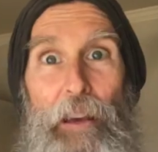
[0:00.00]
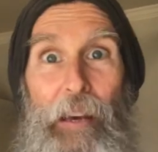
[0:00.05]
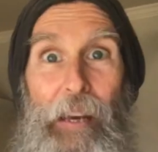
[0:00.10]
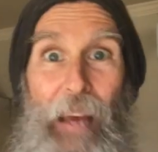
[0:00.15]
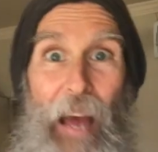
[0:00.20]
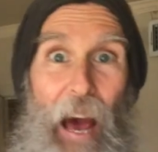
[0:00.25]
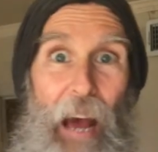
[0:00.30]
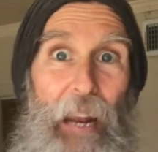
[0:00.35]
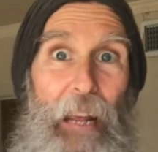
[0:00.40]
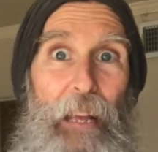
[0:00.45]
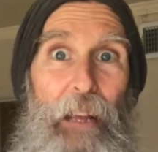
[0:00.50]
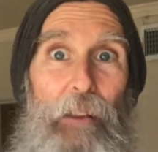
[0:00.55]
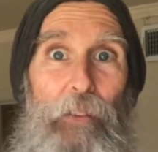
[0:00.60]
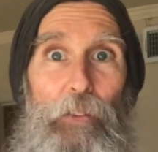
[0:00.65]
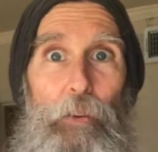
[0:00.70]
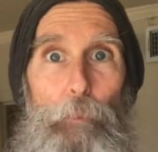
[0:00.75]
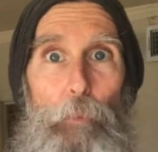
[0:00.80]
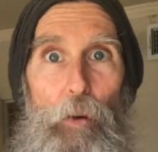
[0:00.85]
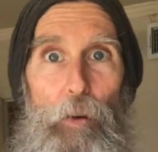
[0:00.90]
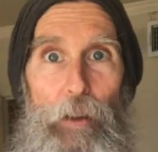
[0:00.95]
you got to eat
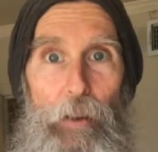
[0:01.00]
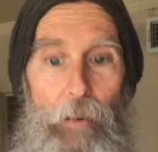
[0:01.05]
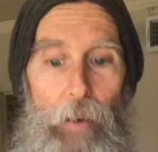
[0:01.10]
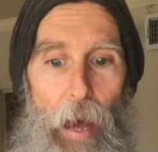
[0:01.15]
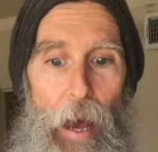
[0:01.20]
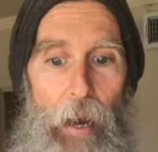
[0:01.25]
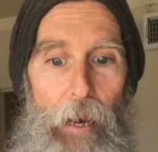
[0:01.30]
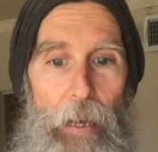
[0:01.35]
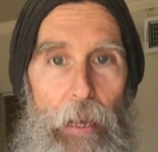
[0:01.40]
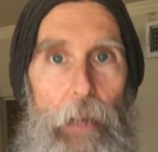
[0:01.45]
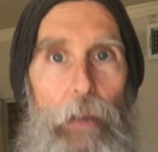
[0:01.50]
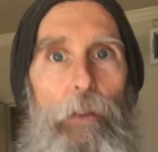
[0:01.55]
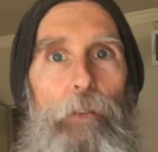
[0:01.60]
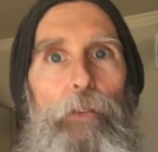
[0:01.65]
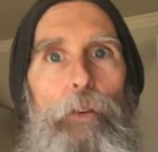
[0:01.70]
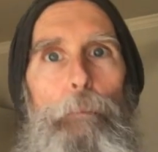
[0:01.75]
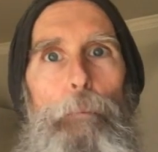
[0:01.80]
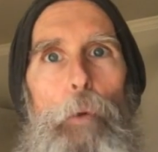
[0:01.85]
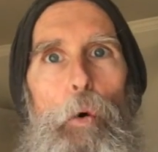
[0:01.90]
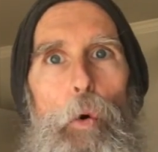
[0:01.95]
some more. You got to eat
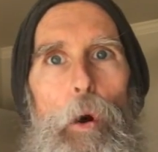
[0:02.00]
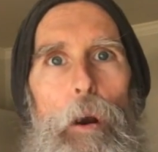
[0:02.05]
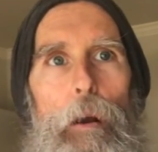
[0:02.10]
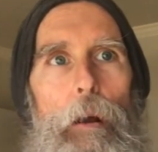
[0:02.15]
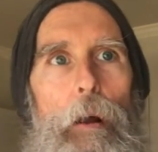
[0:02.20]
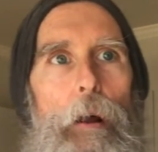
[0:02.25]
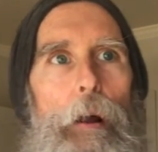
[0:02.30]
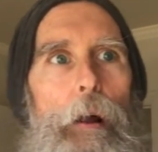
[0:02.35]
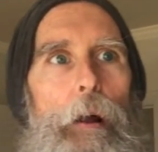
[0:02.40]
some more.